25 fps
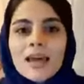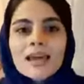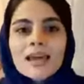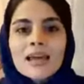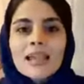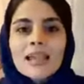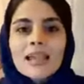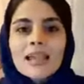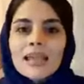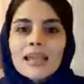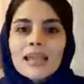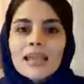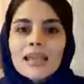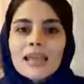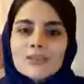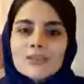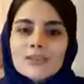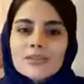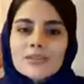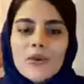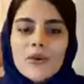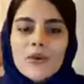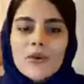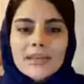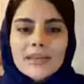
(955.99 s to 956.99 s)
Let's
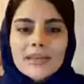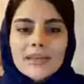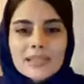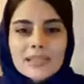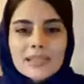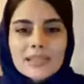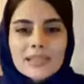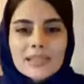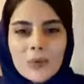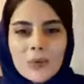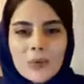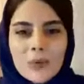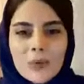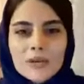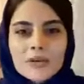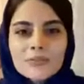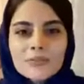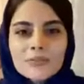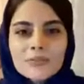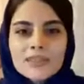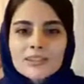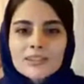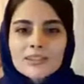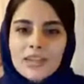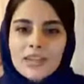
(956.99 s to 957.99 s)
start the next part of the
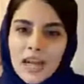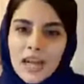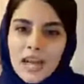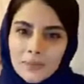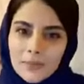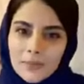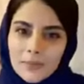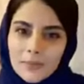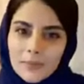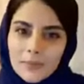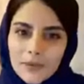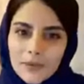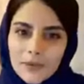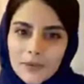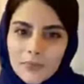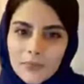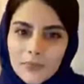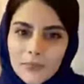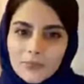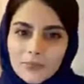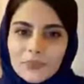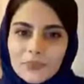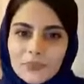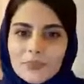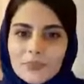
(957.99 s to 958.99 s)
chapter.
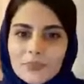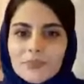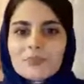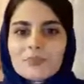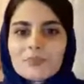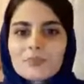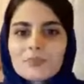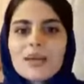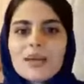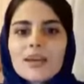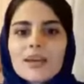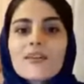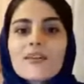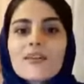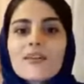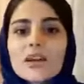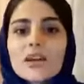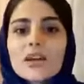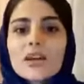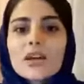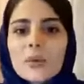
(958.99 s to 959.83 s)
Recording